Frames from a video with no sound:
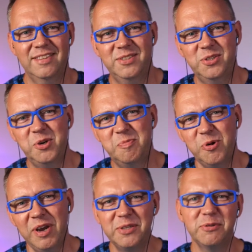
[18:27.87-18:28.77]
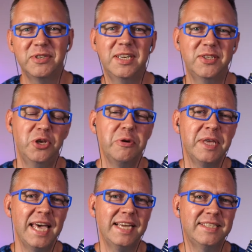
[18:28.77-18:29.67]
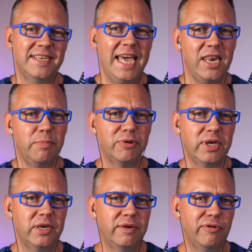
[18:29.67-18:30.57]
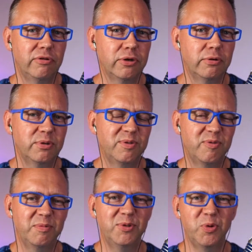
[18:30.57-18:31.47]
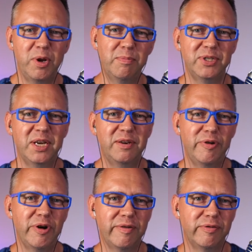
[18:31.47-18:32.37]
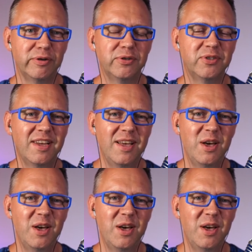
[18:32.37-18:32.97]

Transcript: So Pareto says that you can get 80% of your results from 20% of your efforts.